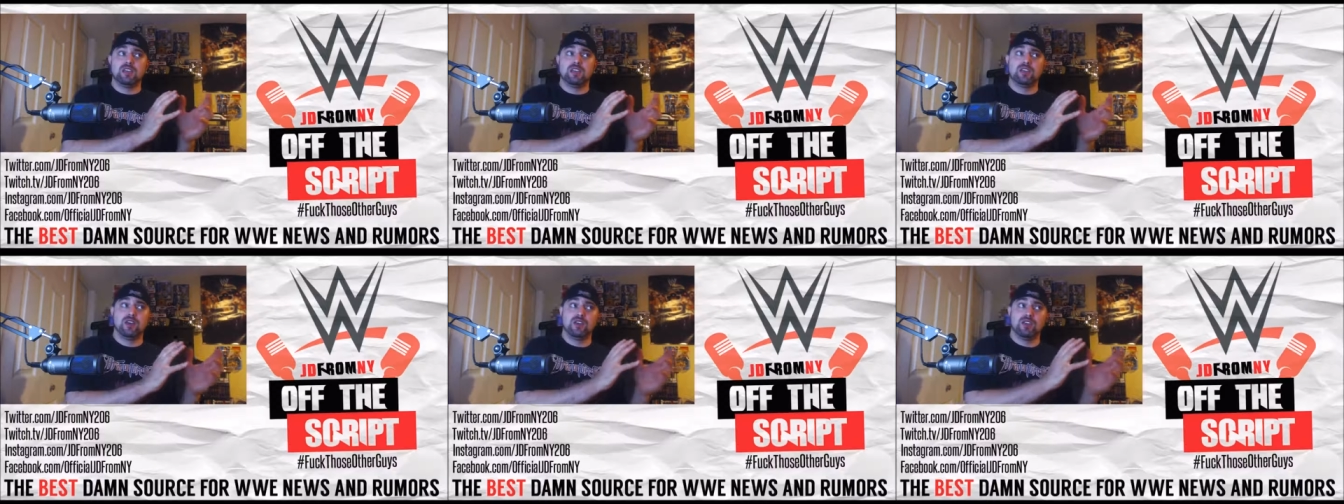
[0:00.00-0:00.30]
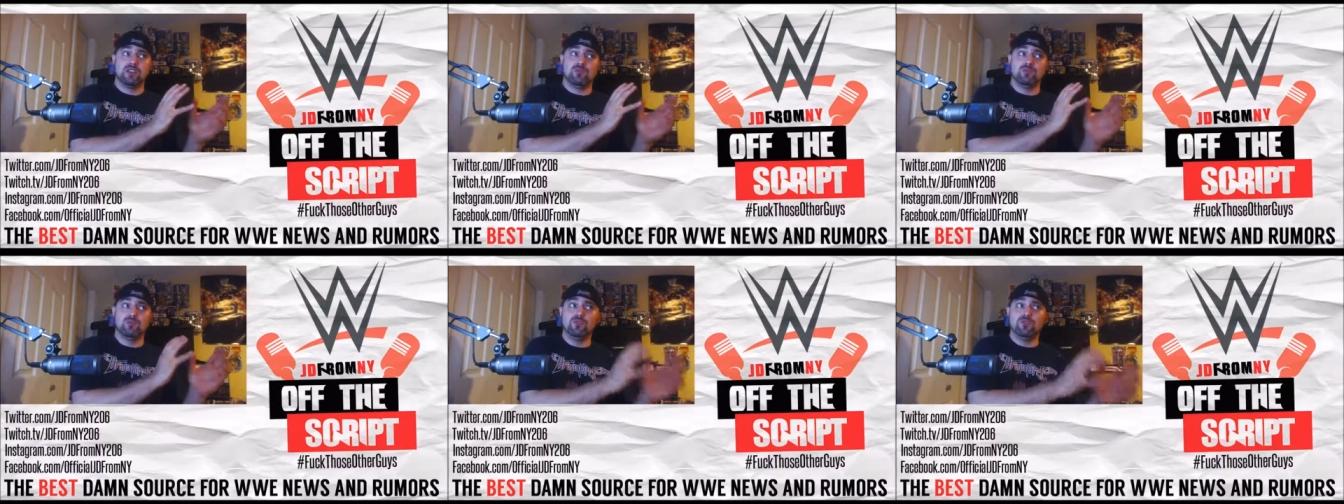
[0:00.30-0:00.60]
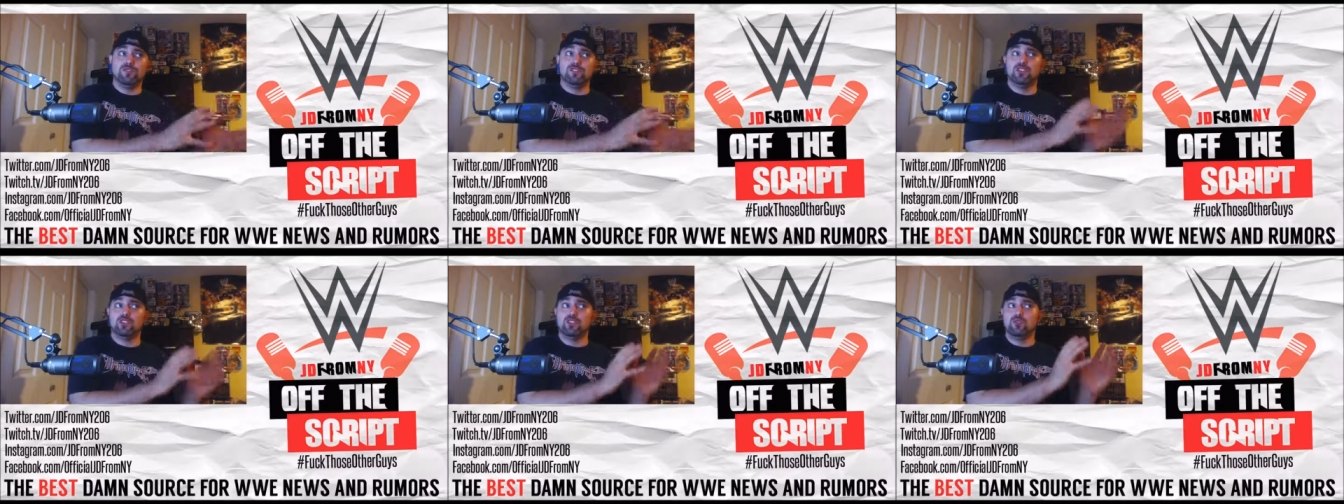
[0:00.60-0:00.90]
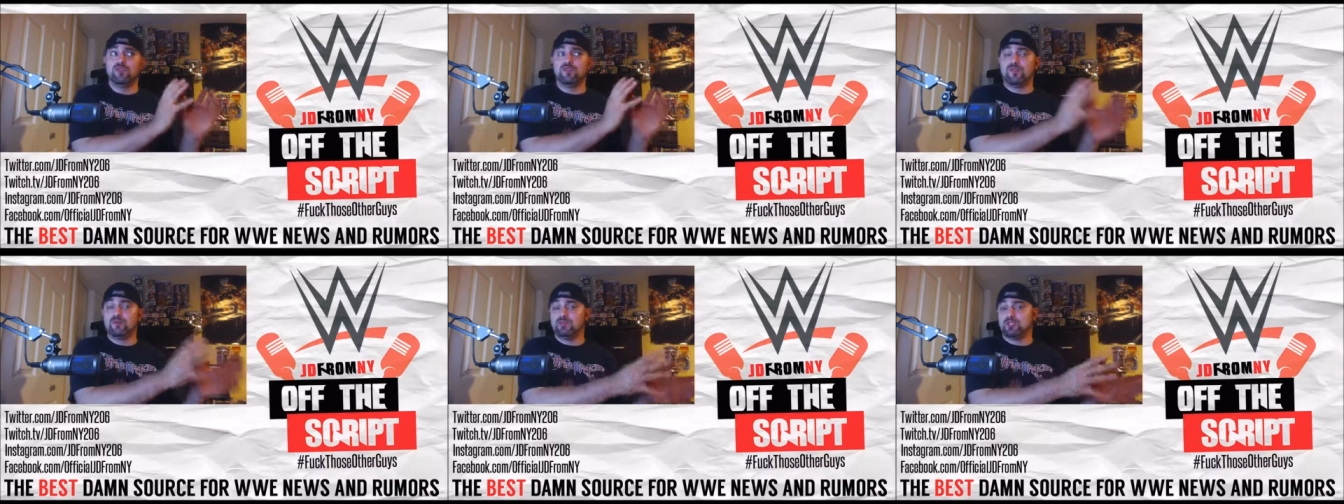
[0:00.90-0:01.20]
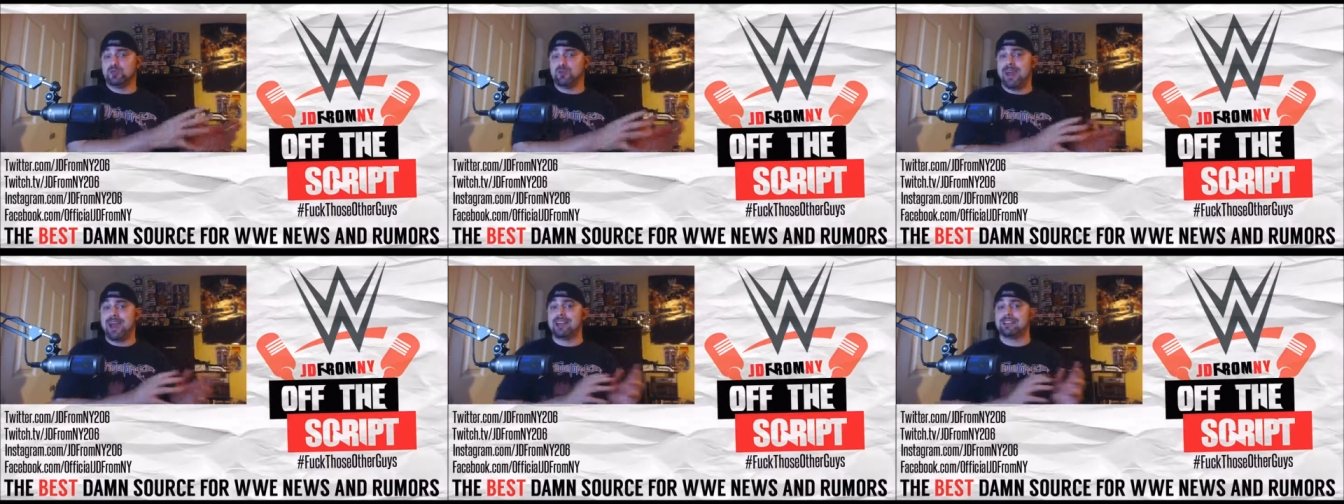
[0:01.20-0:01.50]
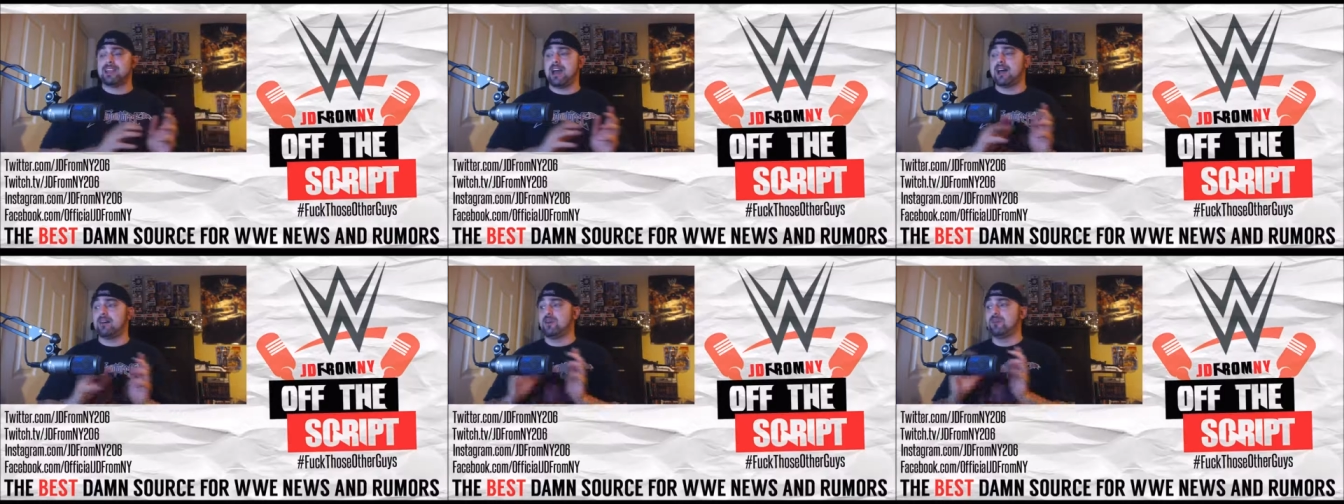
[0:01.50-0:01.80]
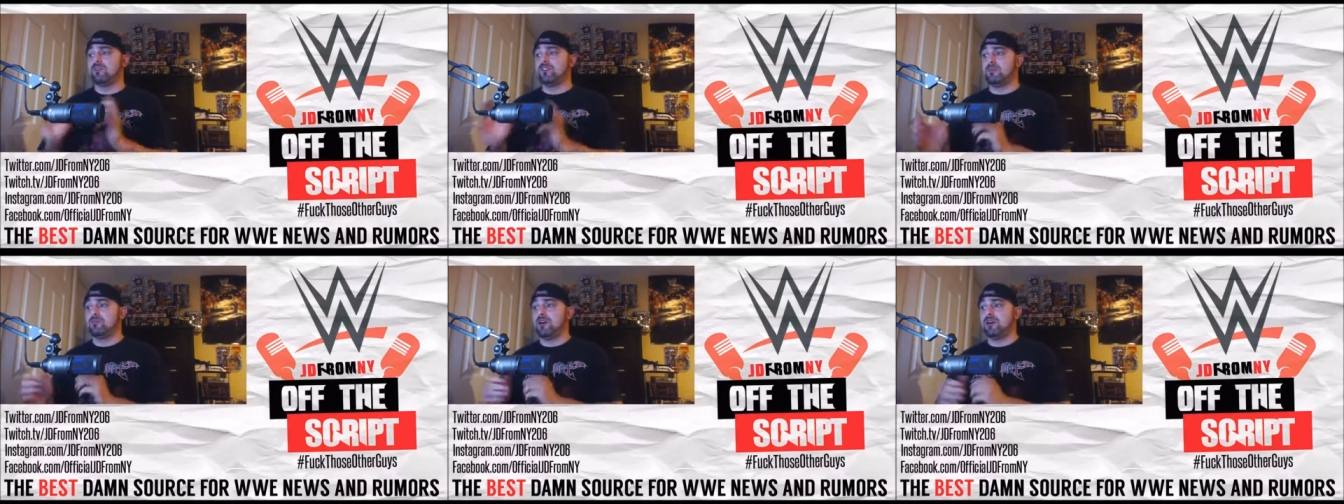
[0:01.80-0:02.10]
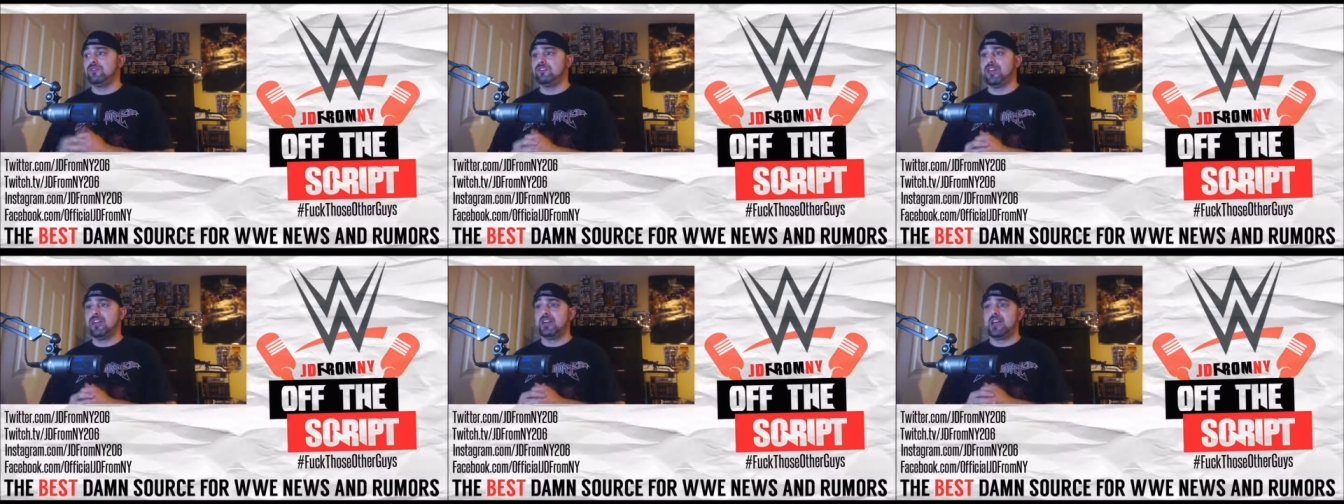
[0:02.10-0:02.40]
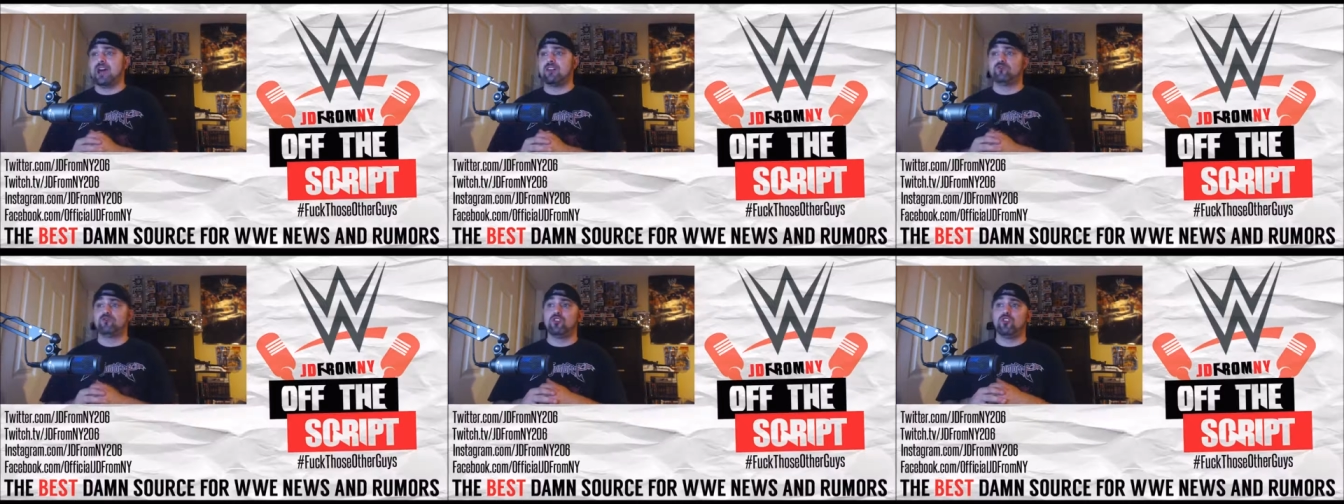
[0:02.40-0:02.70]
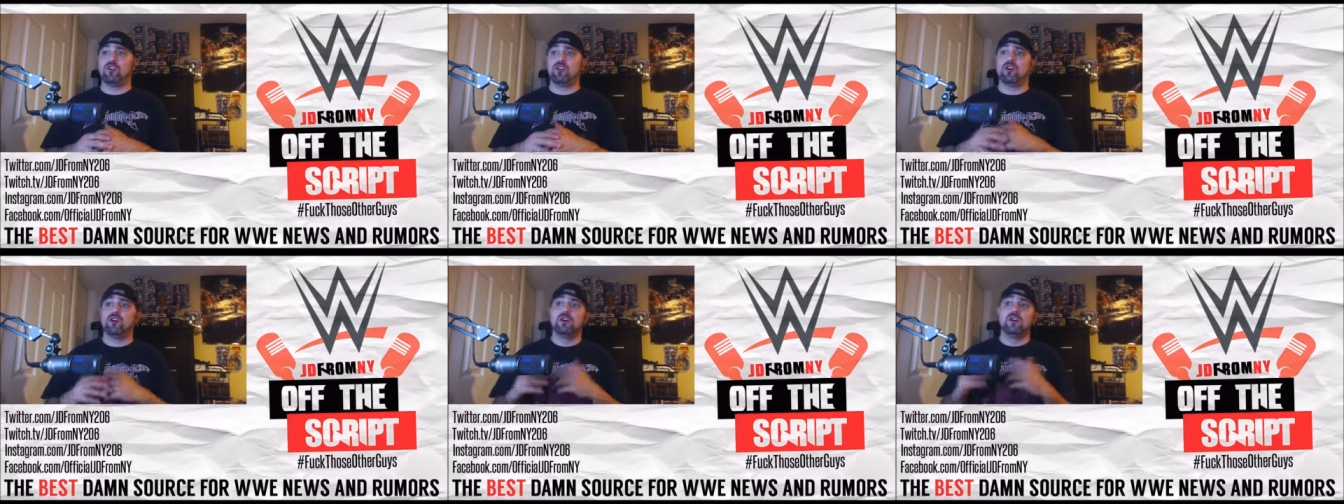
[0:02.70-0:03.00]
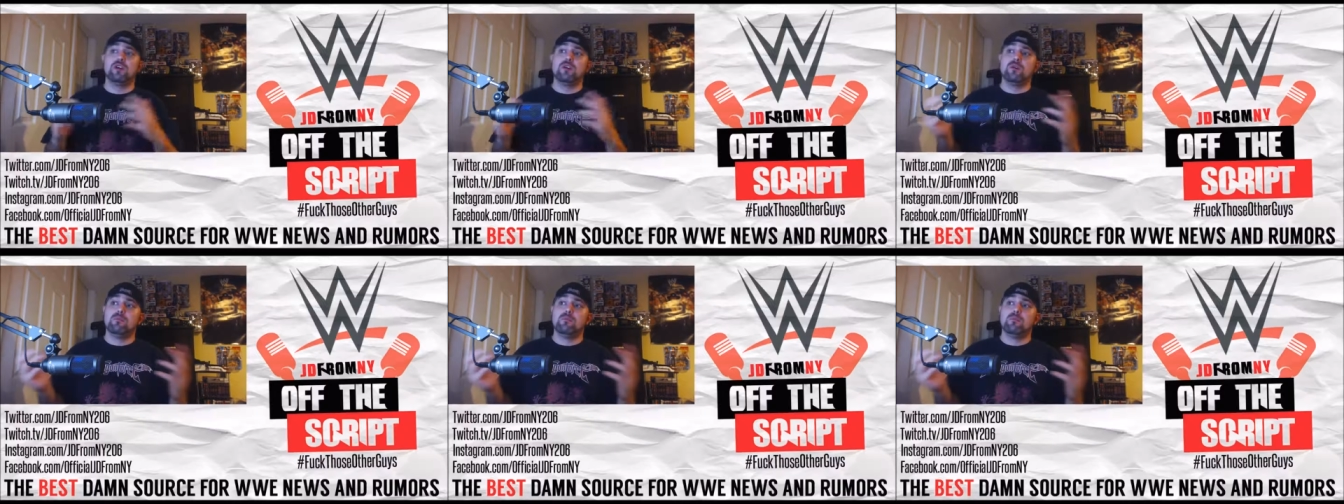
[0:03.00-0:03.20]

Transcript: You know, you move two from SmackDown over to Monday Night Raw.